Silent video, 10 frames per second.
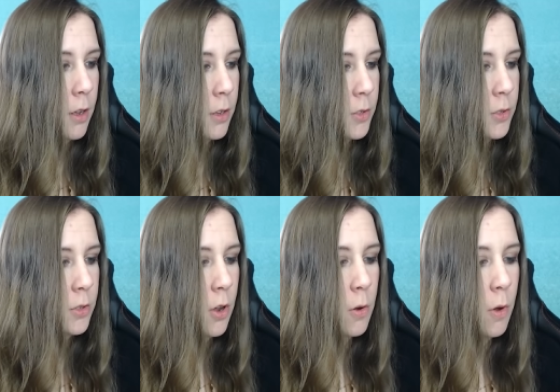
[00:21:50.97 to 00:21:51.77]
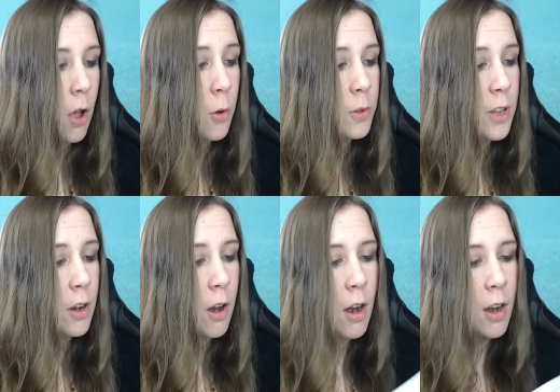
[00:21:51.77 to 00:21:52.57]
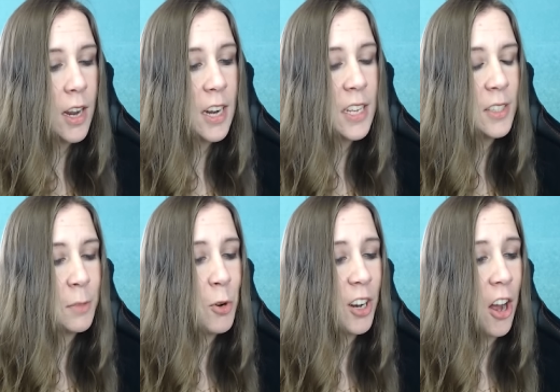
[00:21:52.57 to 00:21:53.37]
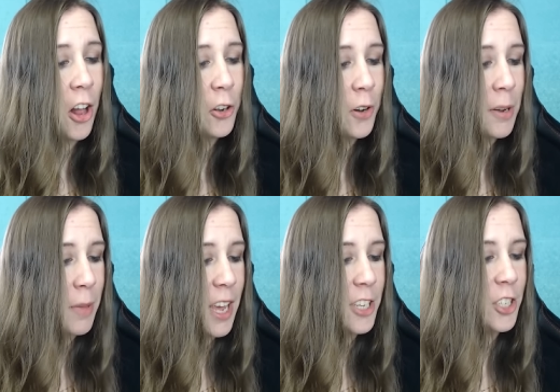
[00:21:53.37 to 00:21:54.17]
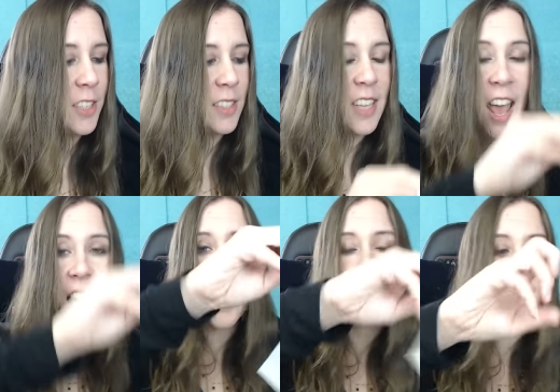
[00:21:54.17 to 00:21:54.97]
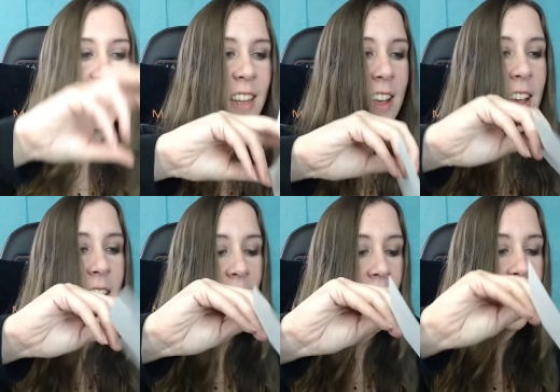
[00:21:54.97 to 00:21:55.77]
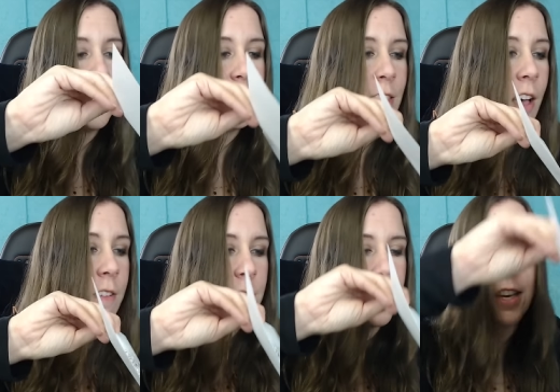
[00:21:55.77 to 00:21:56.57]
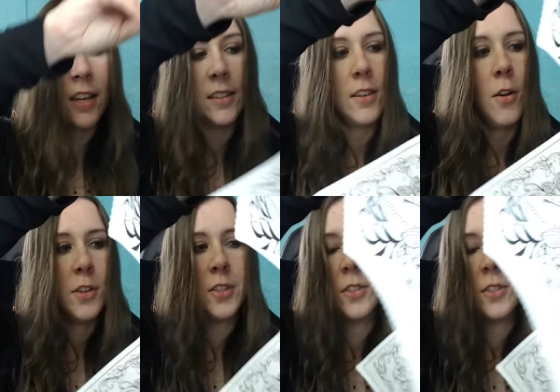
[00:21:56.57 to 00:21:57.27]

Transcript: So, oh, there are. It is more coloring pages. Yes. I love these. Oh, they're still